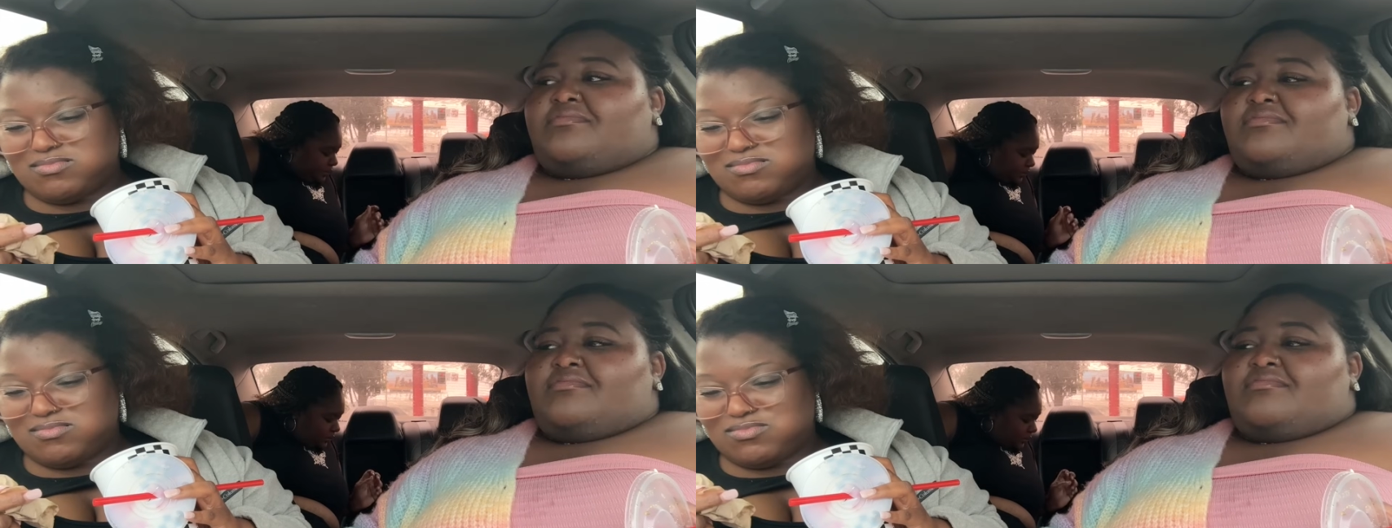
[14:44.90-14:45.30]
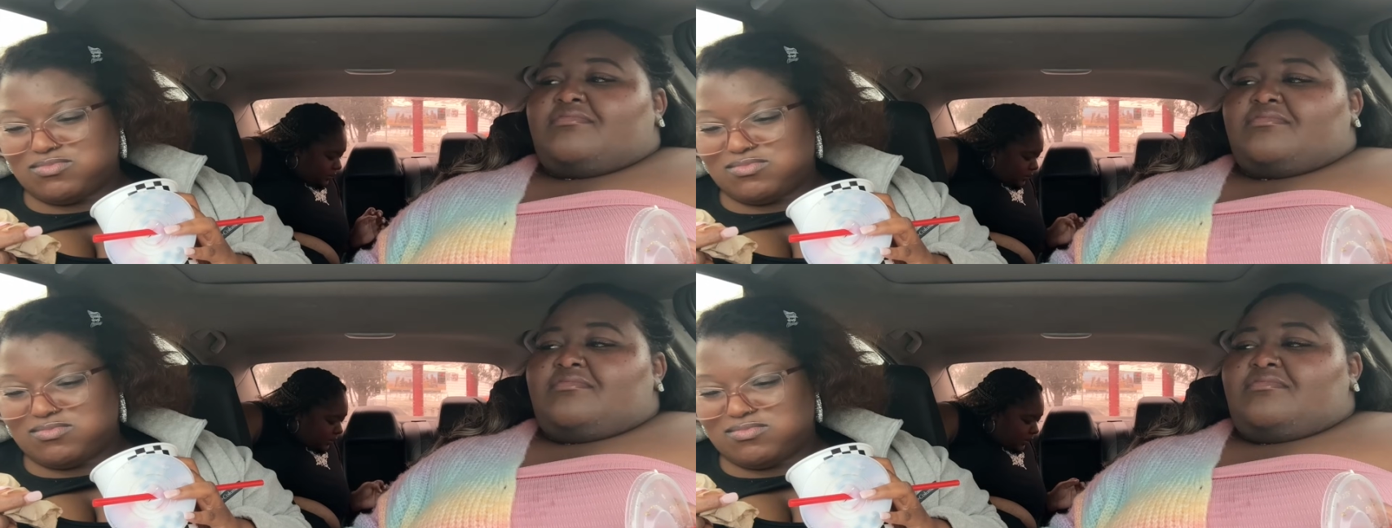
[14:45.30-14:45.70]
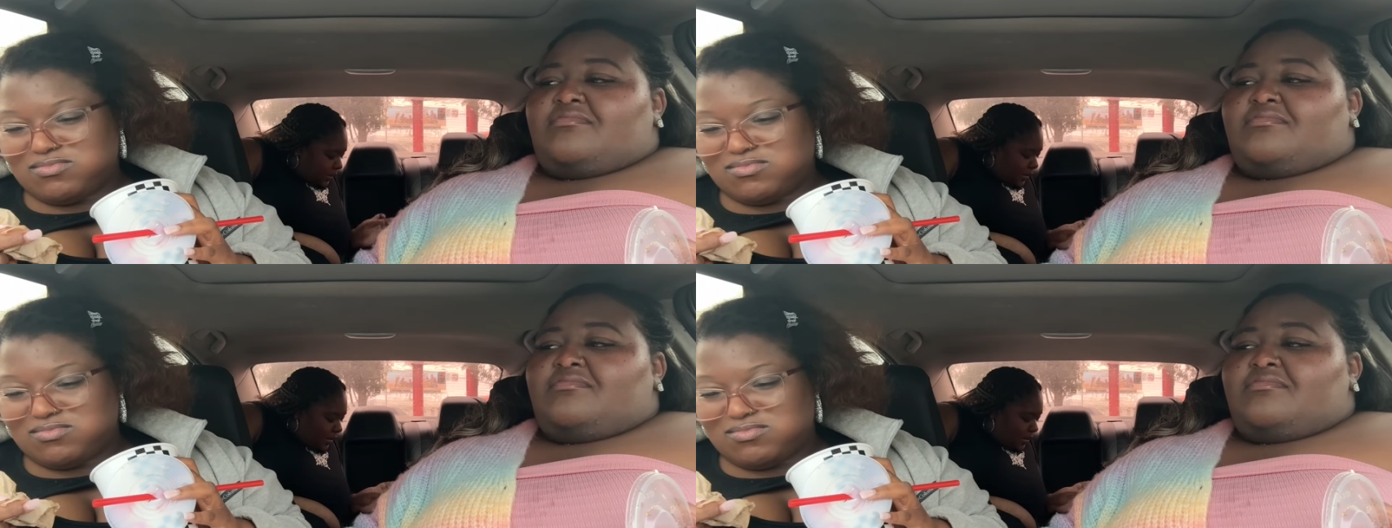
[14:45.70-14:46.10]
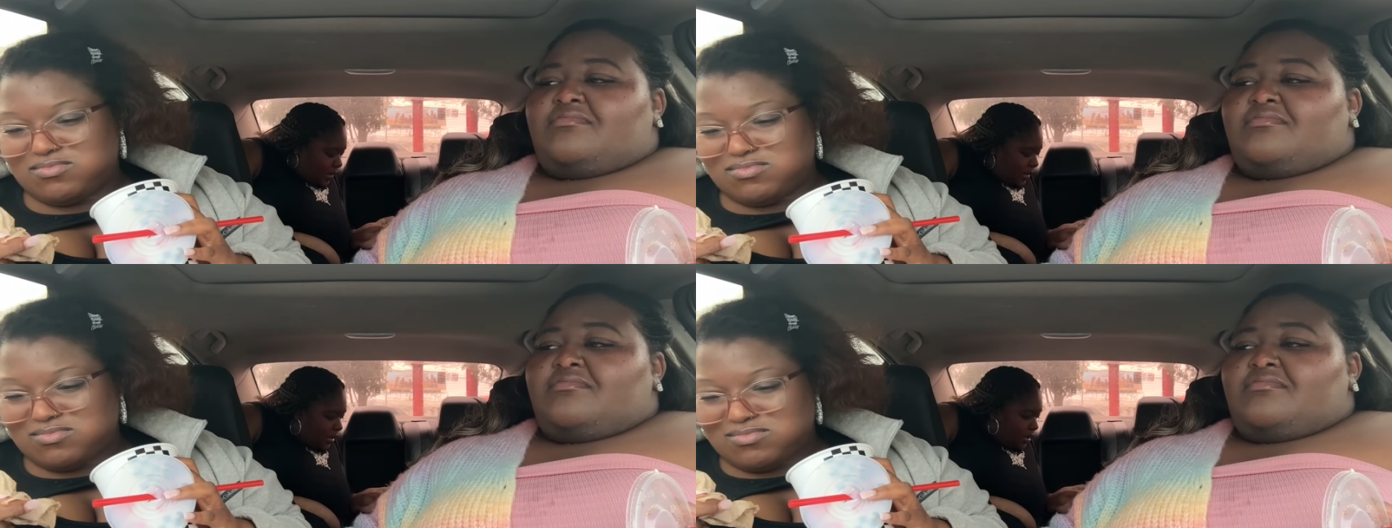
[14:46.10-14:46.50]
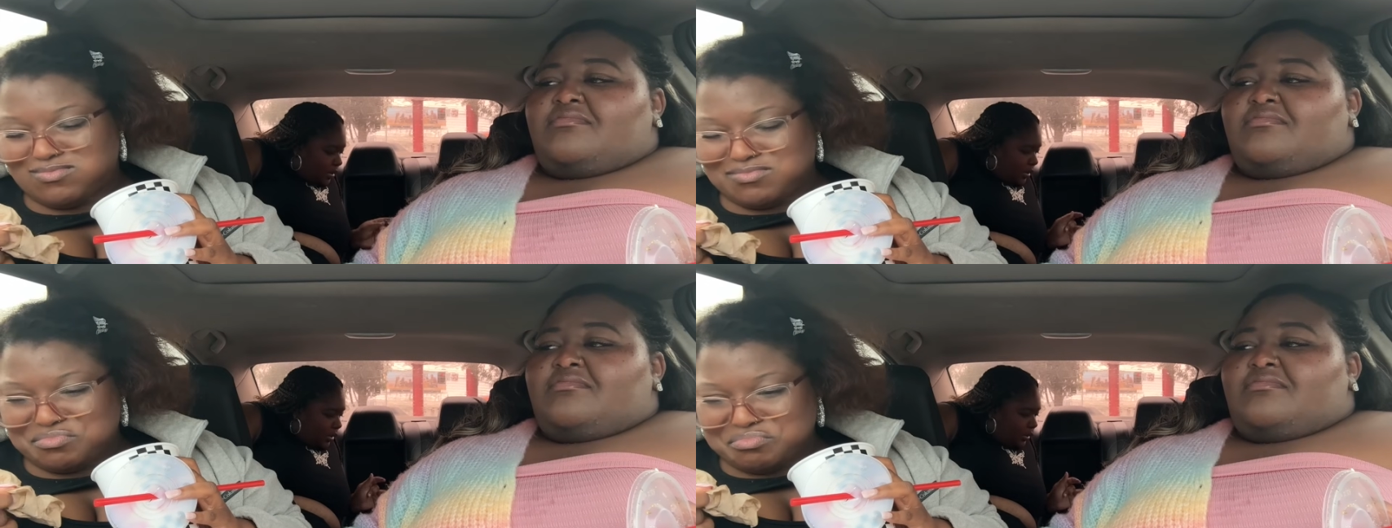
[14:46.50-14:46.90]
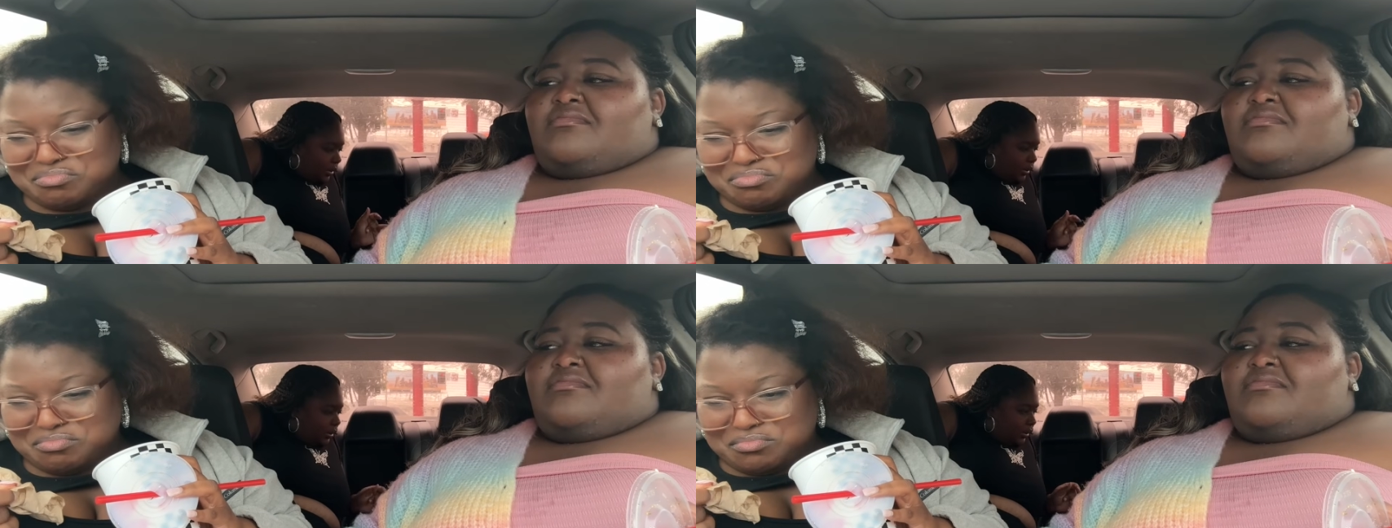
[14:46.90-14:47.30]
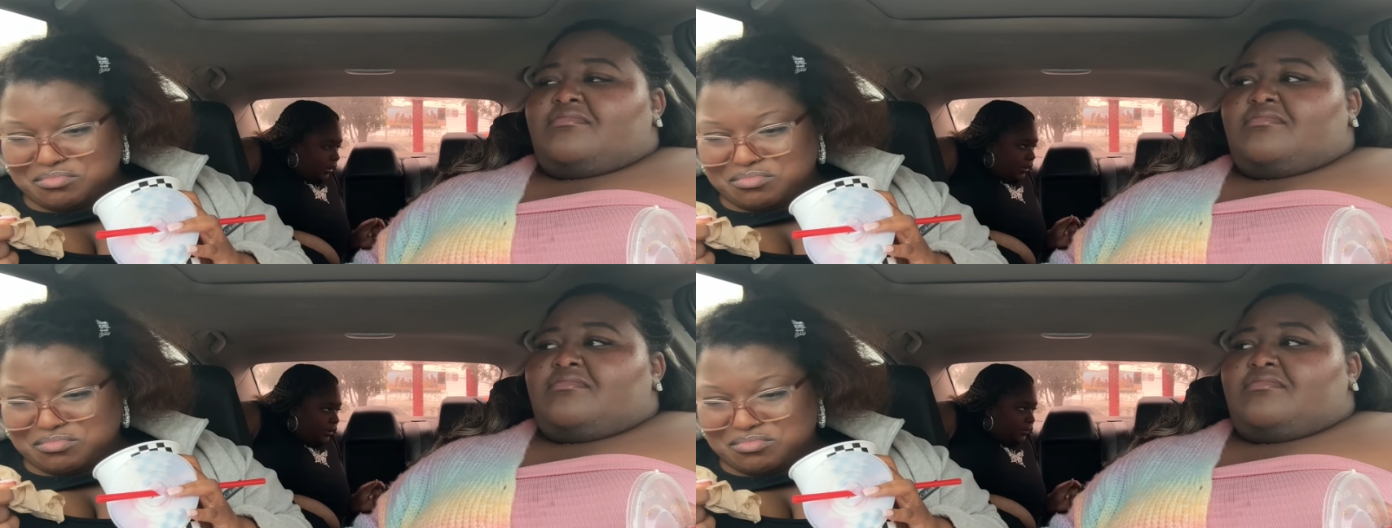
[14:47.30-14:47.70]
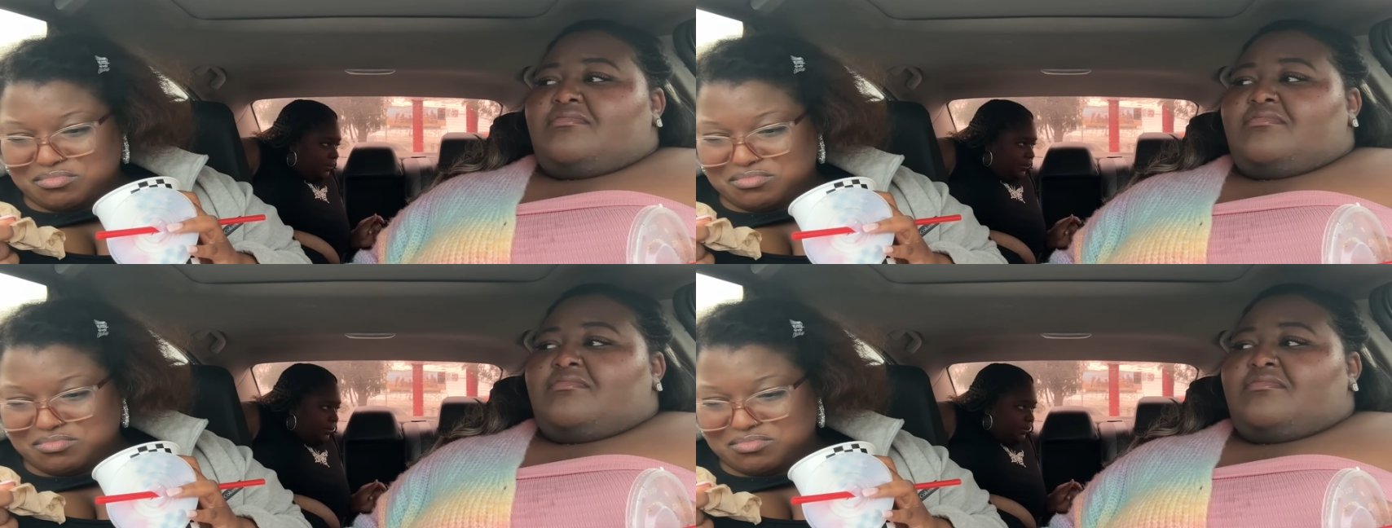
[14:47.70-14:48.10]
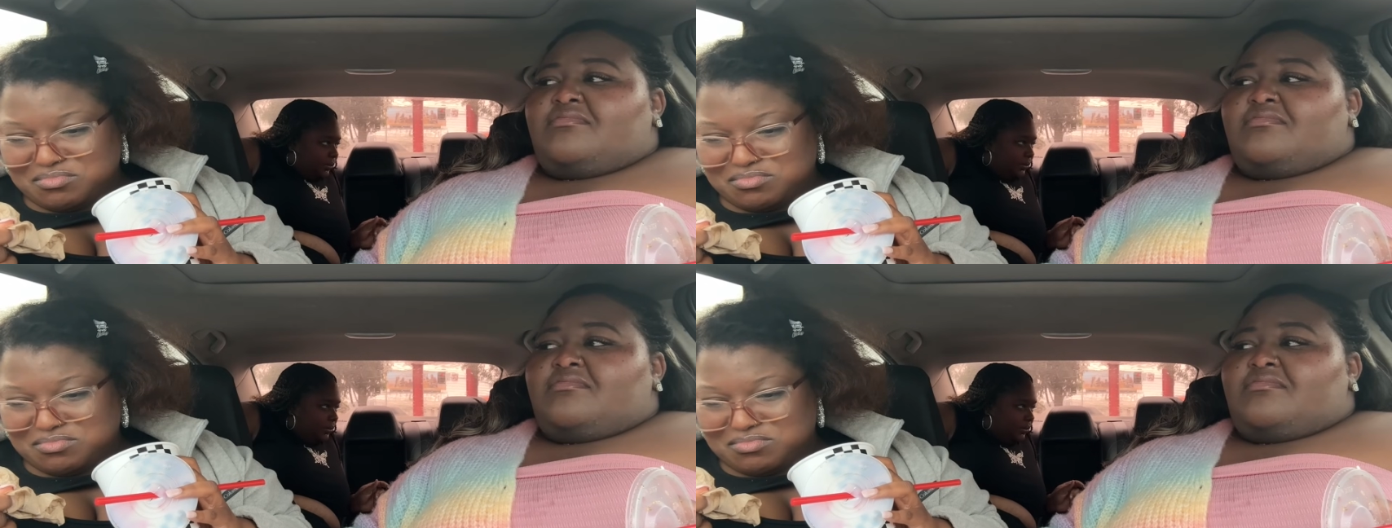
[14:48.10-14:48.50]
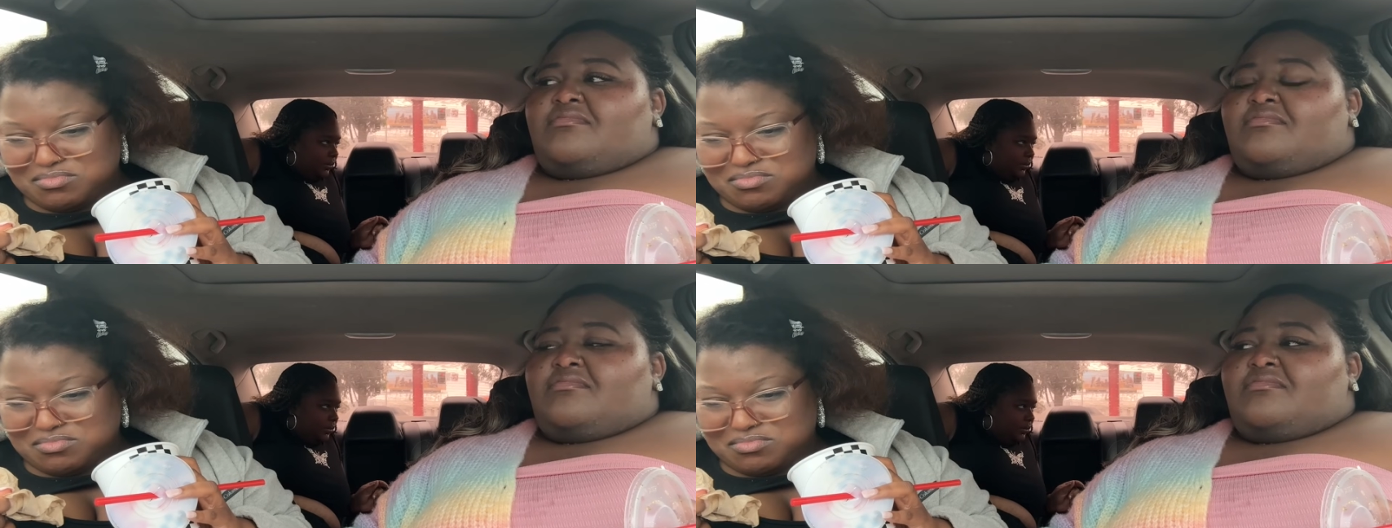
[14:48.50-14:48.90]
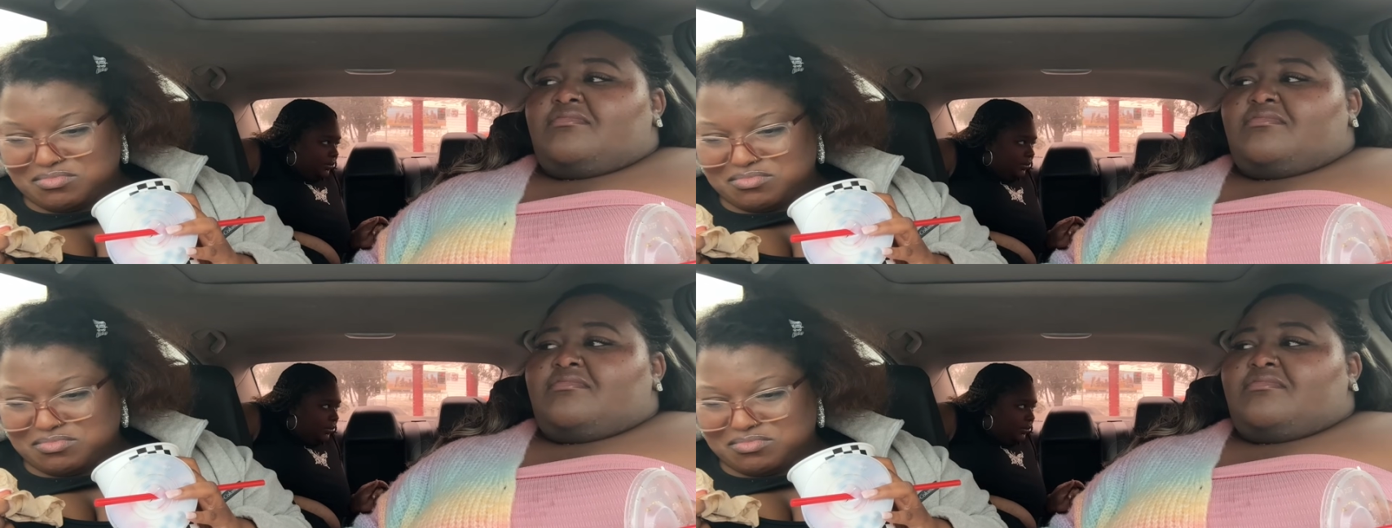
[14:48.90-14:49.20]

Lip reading: No one is speaking in this clip.